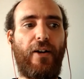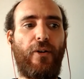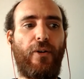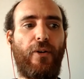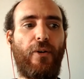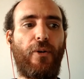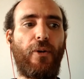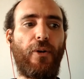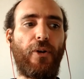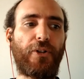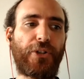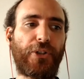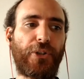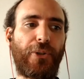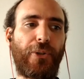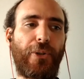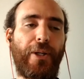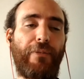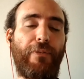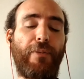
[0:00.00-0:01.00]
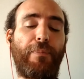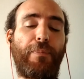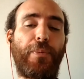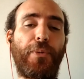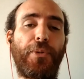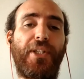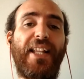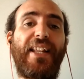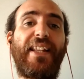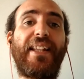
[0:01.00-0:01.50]
also, if we
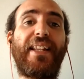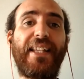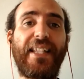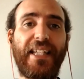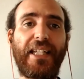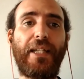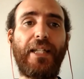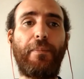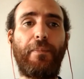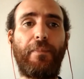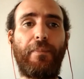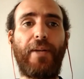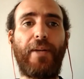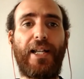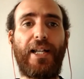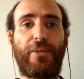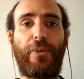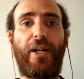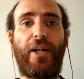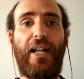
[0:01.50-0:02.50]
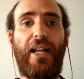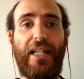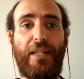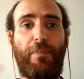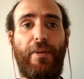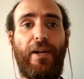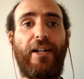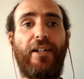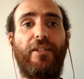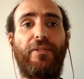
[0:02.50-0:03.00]
put the theme as well as
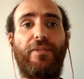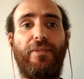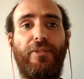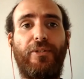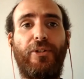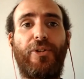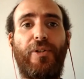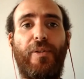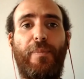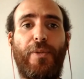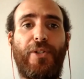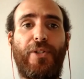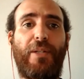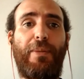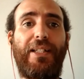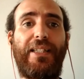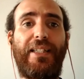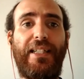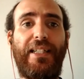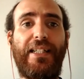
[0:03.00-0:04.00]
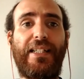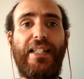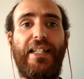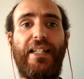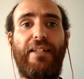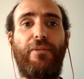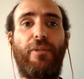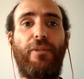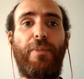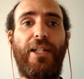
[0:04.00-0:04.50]
part of those responsibilities,
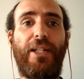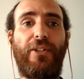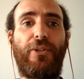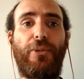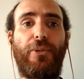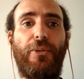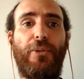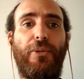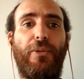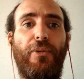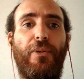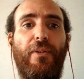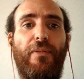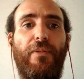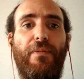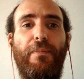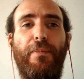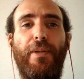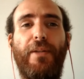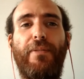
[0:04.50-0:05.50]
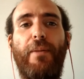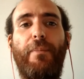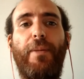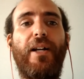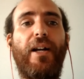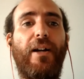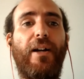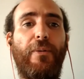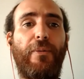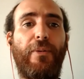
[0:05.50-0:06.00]
it will be to be
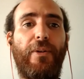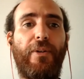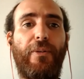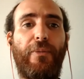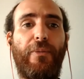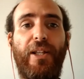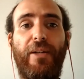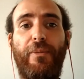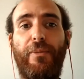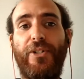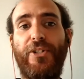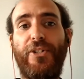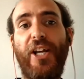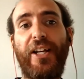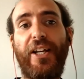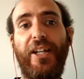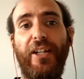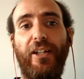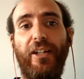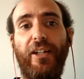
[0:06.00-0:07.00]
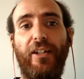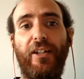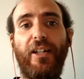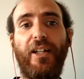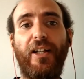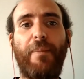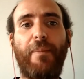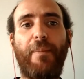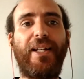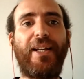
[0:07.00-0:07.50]
familiar with Jekyll.
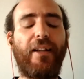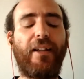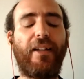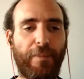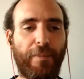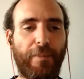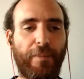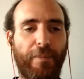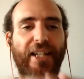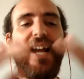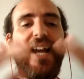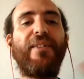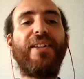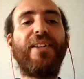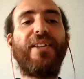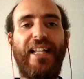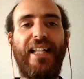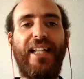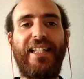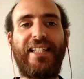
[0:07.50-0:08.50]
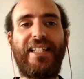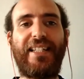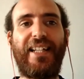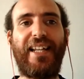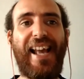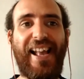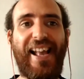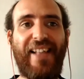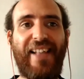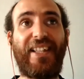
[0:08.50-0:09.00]
I mean, I'm saying everything that is
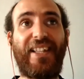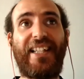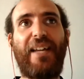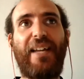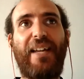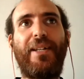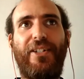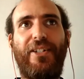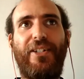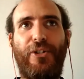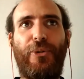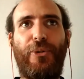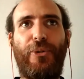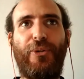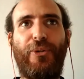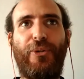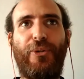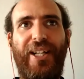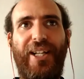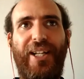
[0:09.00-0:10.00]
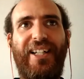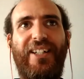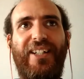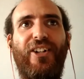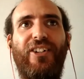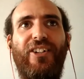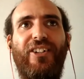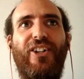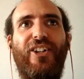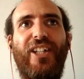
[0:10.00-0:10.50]
that I've been doing.
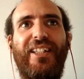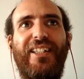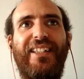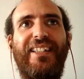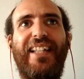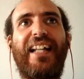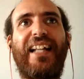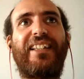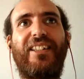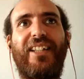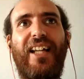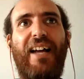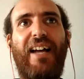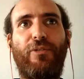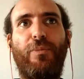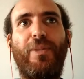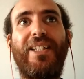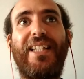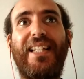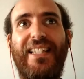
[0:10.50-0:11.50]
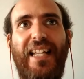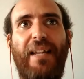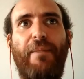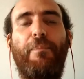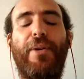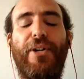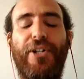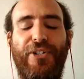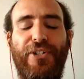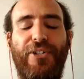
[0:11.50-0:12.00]
Not, not that that have to be the same
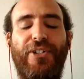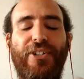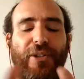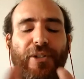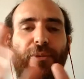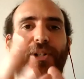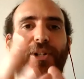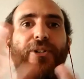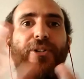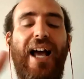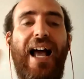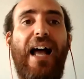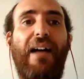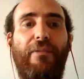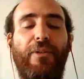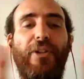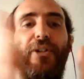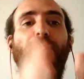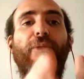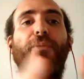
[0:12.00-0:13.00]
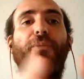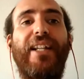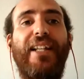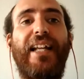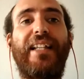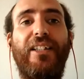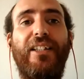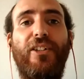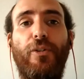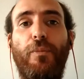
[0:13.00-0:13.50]
person. So we could have we could break
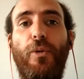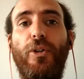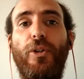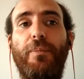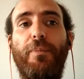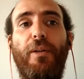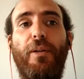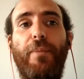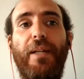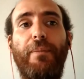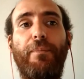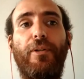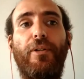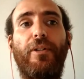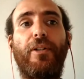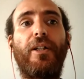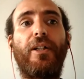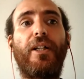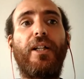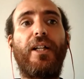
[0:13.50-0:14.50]
that into multiple people,